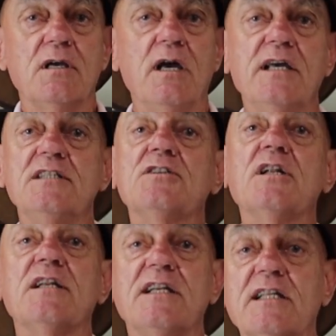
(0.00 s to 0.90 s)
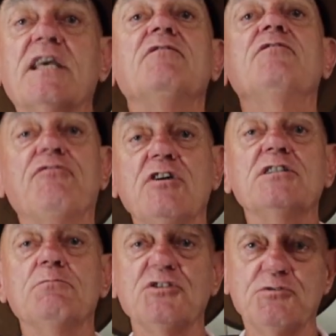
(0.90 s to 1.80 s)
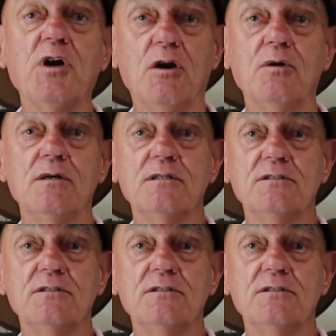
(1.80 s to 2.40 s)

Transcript: and given freedom as well